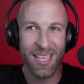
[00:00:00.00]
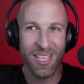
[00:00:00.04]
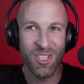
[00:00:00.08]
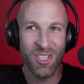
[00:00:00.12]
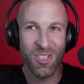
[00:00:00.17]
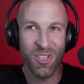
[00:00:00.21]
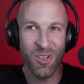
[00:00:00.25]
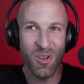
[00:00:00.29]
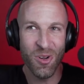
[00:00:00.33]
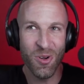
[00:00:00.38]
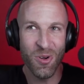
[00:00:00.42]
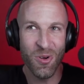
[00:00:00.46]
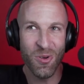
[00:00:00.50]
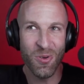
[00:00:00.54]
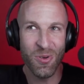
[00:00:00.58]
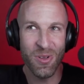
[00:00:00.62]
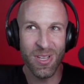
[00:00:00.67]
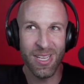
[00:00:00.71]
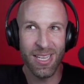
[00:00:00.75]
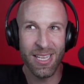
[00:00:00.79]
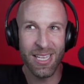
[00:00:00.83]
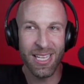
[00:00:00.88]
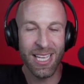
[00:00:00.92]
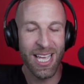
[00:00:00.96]

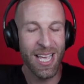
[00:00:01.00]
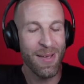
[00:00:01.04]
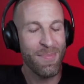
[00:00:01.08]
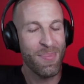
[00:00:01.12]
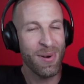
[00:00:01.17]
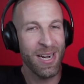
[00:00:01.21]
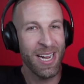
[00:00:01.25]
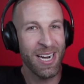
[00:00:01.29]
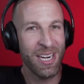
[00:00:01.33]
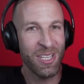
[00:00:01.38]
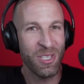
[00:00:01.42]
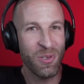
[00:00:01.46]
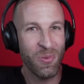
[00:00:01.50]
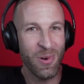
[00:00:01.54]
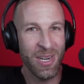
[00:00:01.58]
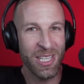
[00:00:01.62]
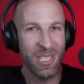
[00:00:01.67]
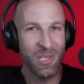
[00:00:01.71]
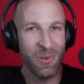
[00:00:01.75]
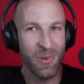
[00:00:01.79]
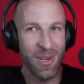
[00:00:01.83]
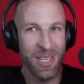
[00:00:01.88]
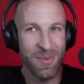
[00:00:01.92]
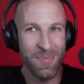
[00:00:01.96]
So you can't put out a
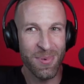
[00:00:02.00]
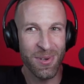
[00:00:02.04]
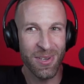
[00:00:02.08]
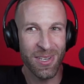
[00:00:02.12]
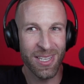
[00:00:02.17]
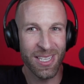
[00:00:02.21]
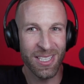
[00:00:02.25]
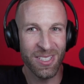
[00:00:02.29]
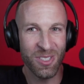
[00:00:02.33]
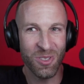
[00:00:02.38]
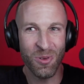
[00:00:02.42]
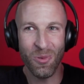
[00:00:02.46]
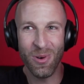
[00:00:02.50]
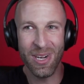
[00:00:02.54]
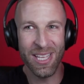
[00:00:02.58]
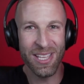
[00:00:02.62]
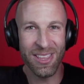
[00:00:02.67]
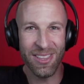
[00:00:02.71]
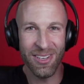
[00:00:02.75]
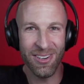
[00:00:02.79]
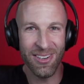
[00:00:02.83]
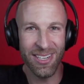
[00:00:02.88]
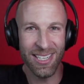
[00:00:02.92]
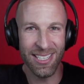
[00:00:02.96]
twenty twenty book in twenty
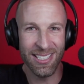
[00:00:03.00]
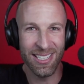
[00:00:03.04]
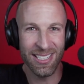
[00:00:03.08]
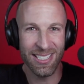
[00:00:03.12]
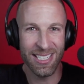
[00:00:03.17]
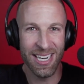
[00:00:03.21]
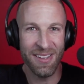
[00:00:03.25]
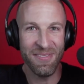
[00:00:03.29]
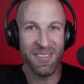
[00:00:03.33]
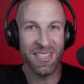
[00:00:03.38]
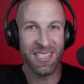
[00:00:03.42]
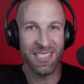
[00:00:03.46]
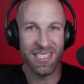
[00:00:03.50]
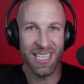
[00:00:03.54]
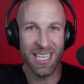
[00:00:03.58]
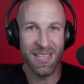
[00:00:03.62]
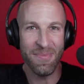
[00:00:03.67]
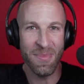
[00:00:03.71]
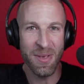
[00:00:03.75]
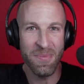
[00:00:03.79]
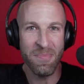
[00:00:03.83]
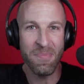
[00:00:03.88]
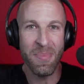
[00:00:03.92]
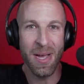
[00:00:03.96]
thirty. It doesn't have the
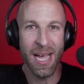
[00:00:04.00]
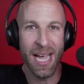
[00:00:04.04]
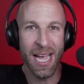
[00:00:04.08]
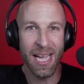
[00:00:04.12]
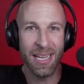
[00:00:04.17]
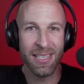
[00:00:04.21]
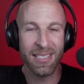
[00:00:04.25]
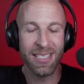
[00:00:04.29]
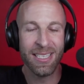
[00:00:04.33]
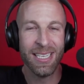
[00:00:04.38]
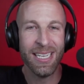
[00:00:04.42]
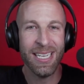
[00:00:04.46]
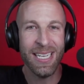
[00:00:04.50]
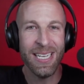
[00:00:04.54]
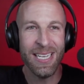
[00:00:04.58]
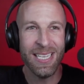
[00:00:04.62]
same impact.